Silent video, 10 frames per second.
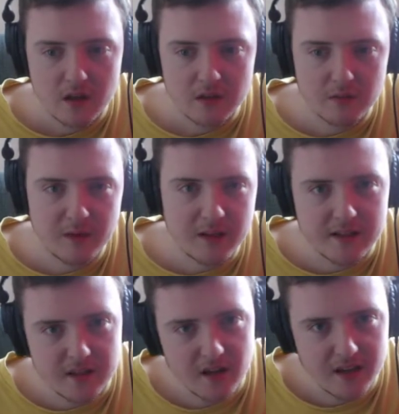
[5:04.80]
within
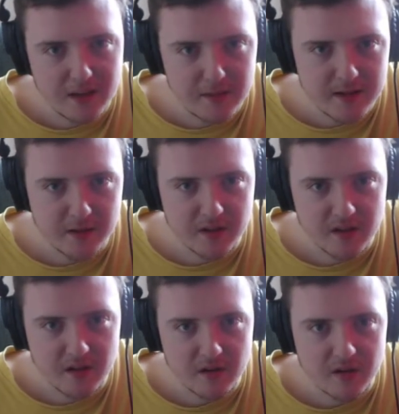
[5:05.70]
certain limits. I'm not going
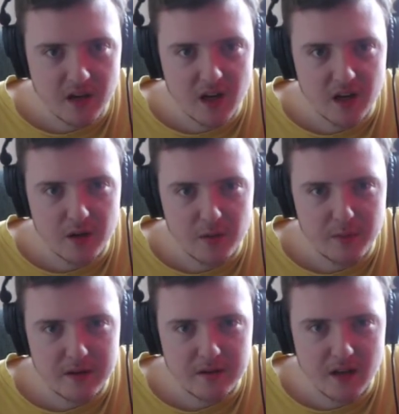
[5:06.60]
to go and argue
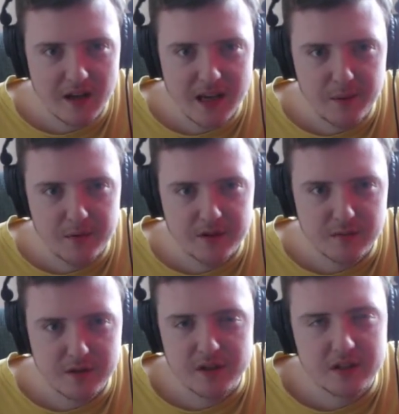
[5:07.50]
about a game with
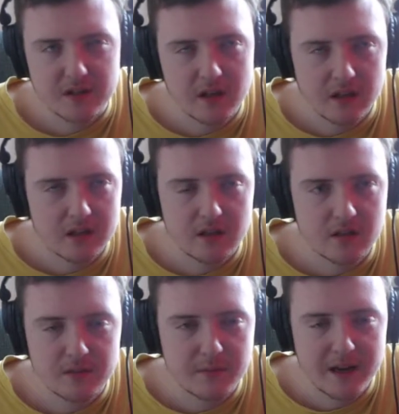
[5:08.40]
someone. It
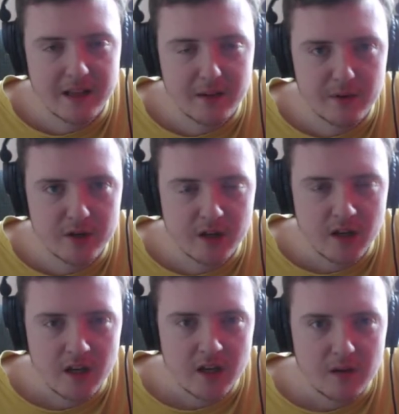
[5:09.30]
doesn't matter that much,
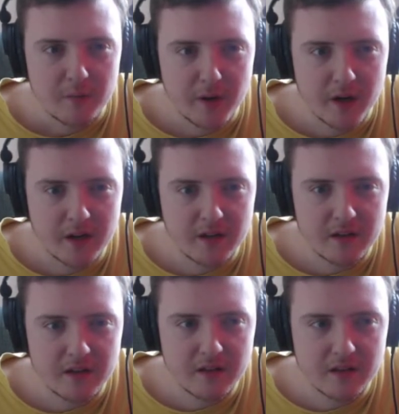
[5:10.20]
but
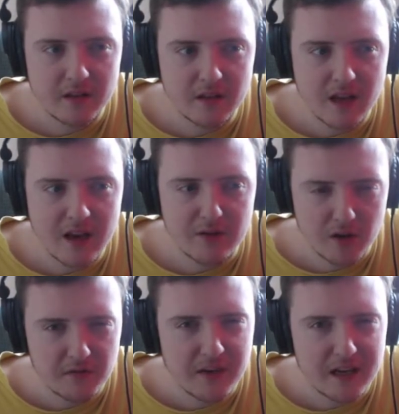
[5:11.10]
they have a
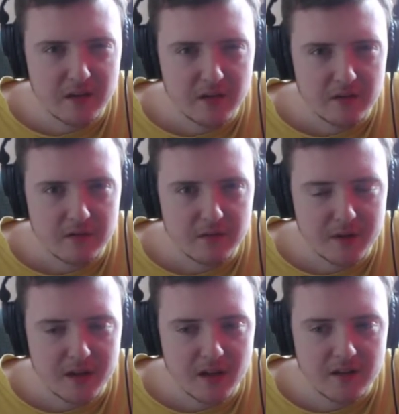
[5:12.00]
lot of value to
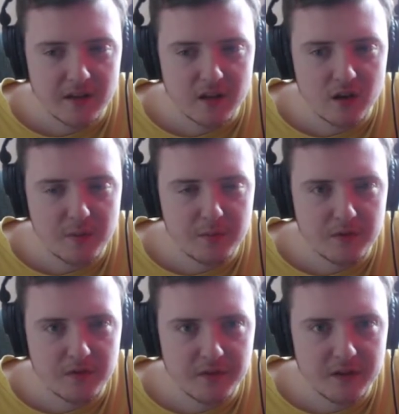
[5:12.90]
me, and I think a lot of people
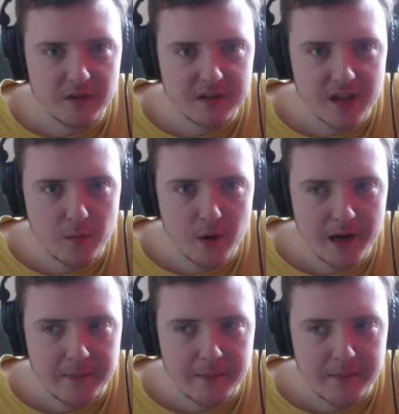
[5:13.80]
feel the same way.